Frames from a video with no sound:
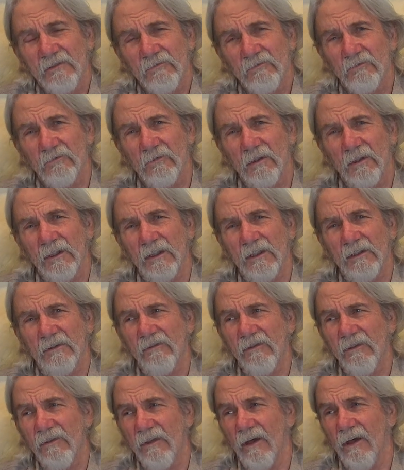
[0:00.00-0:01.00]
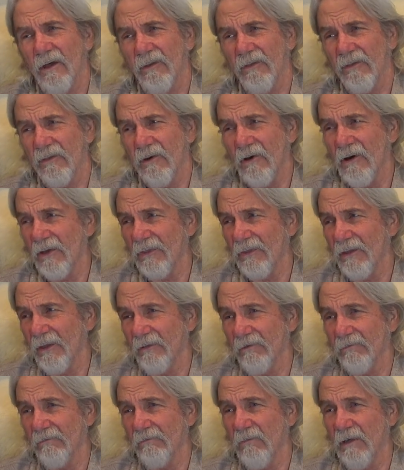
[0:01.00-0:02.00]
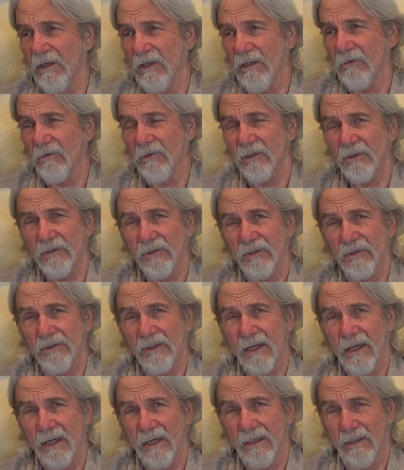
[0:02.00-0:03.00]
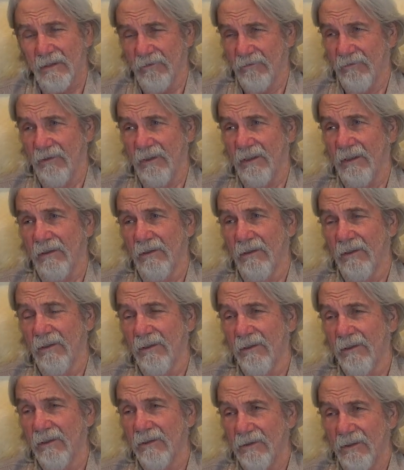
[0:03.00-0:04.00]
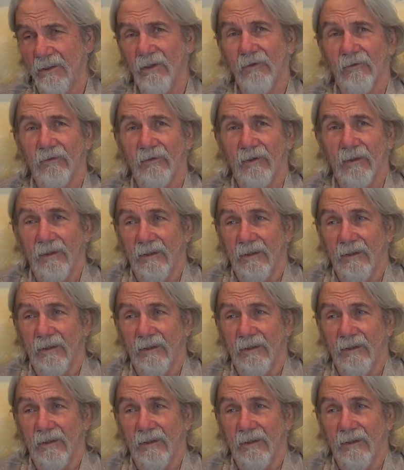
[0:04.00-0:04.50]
a really a thought that many Christians have, that, you know,